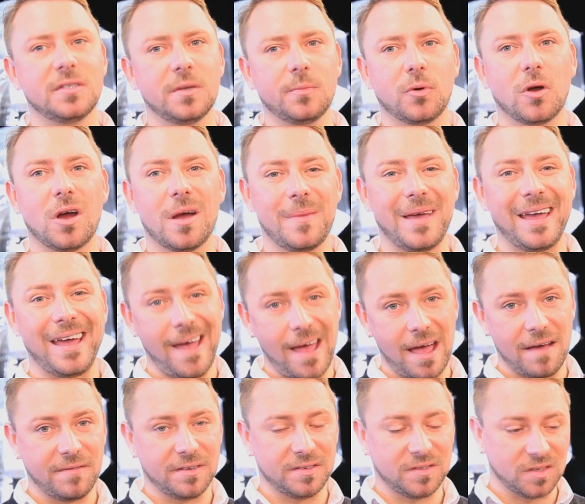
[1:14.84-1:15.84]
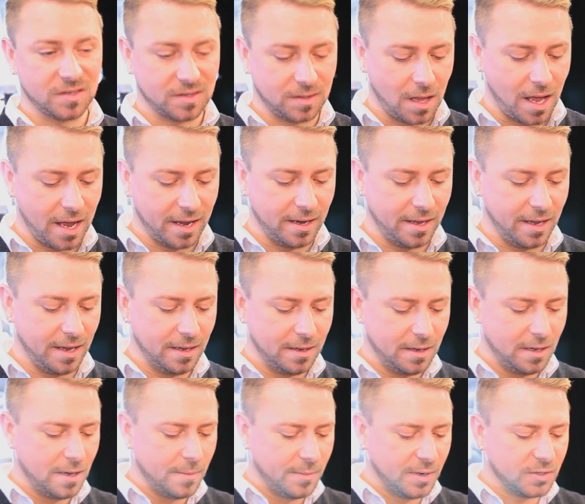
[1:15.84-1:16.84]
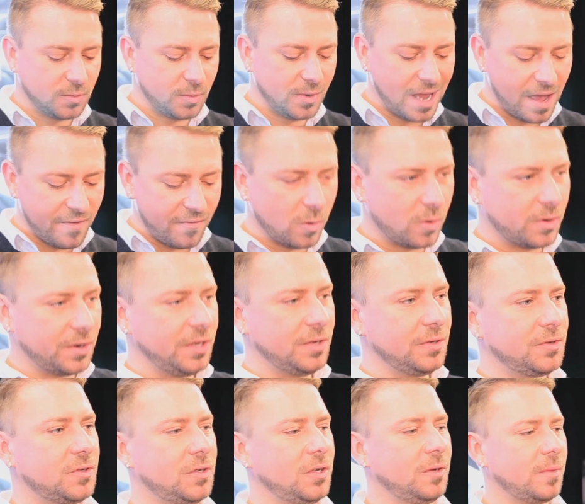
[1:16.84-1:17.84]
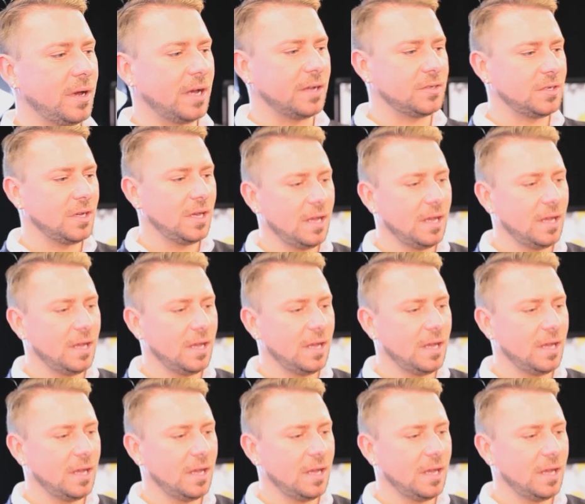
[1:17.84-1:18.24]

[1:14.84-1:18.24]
to prime it ever so slightly, because we never want to use too much.